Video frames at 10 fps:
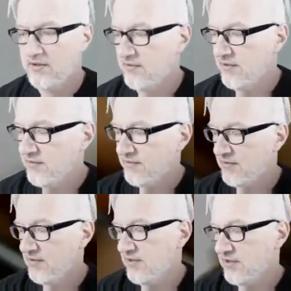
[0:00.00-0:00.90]

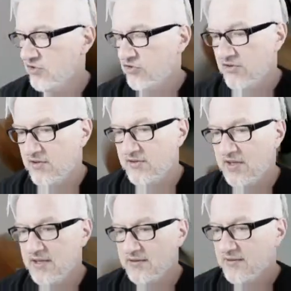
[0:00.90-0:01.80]
this, that you
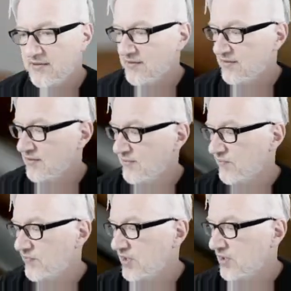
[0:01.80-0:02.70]
say this is
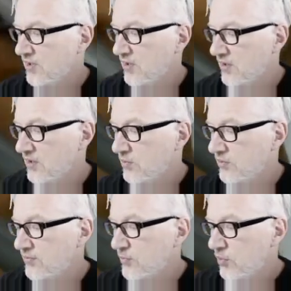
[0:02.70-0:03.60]

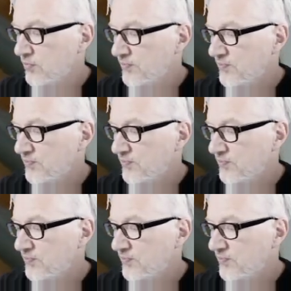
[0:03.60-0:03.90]
Utsmo,